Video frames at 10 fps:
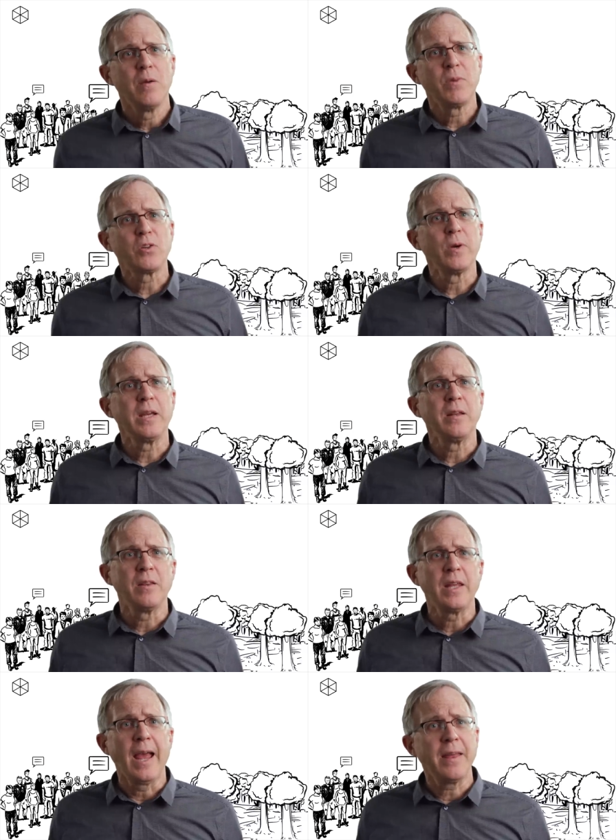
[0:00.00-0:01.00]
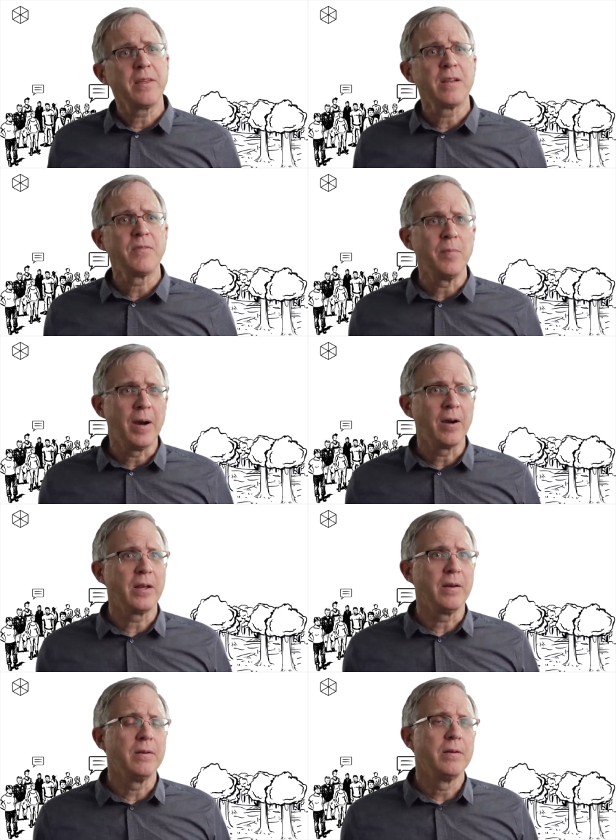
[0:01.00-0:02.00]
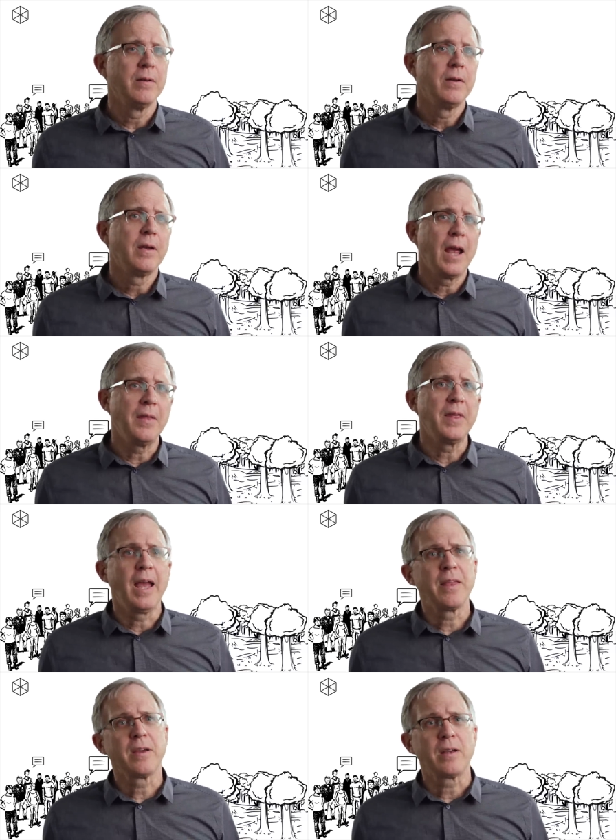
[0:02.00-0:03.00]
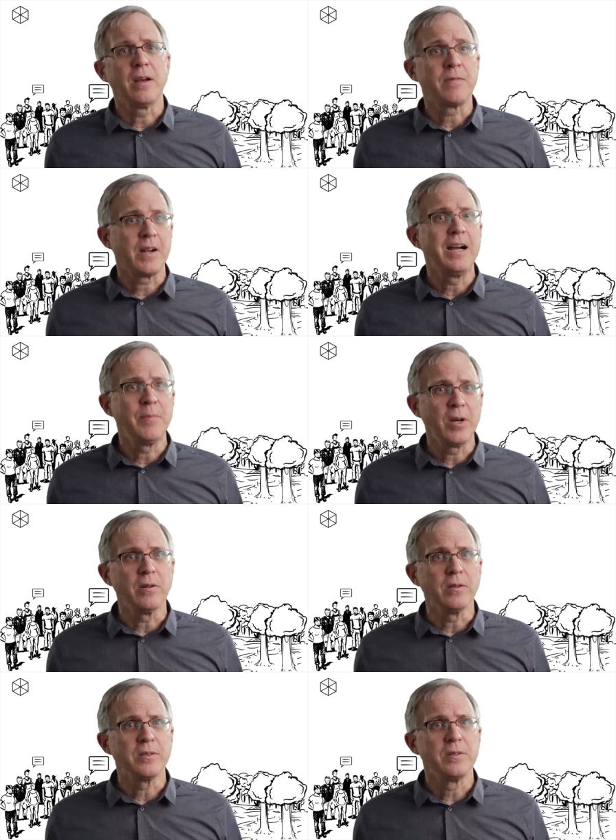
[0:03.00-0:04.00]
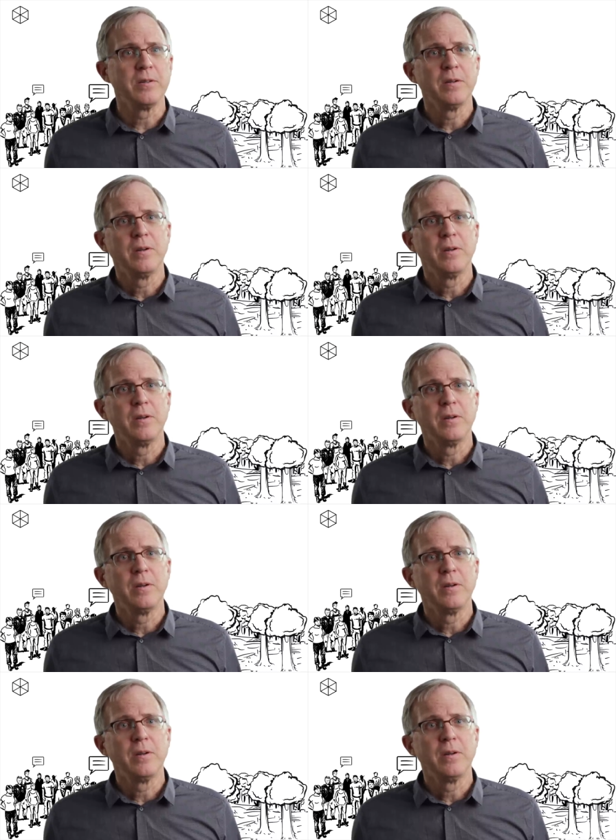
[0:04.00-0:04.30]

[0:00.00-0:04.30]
between the ethic of the market and the ethic of commoners.